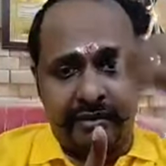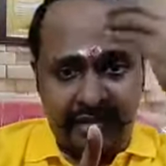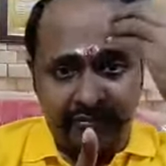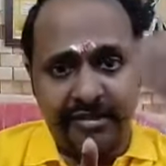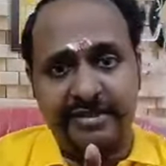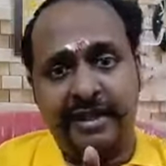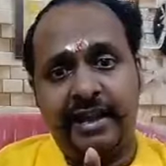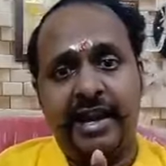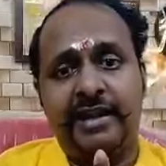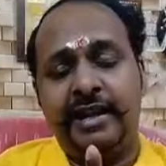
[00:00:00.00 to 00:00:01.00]
give us the
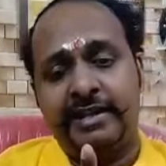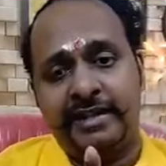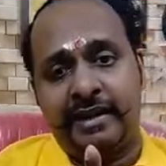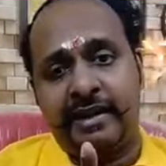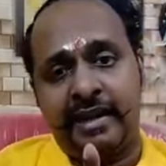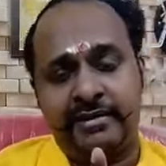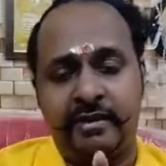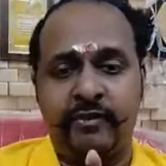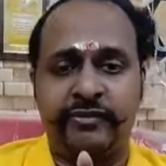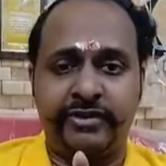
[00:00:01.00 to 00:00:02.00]
grade lecturer and
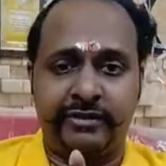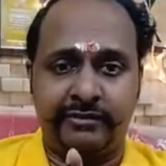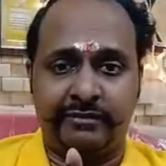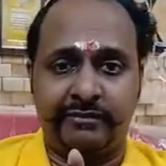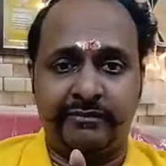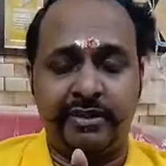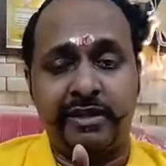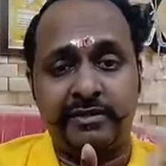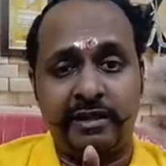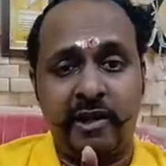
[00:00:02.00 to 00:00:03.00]
assistant professor
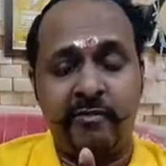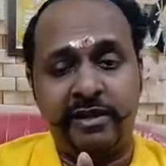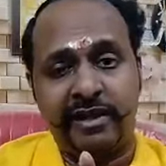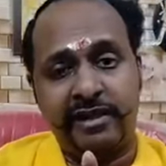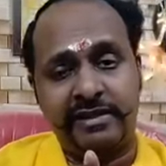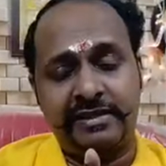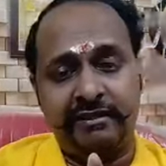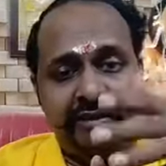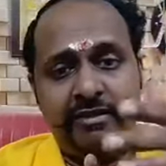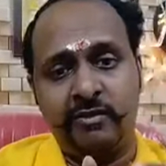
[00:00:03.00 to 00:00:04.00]
because the government colleges they
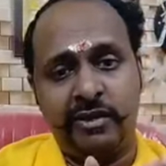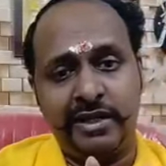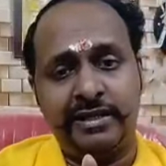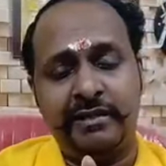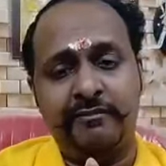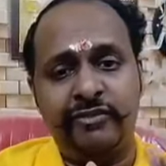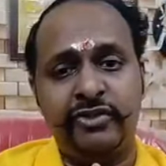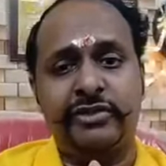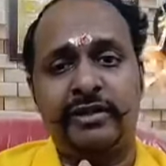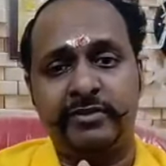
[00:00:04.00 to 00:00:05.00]
have given only them
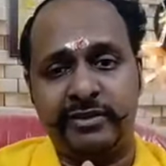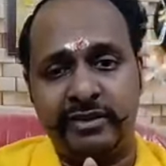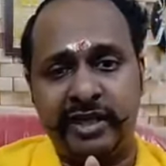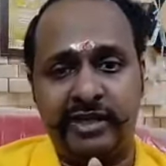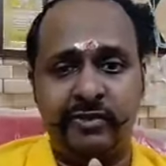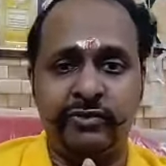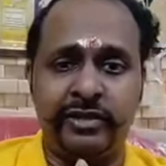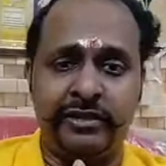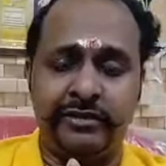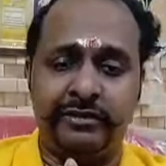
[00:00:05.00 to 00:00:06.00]
physiotherapist grade 2 3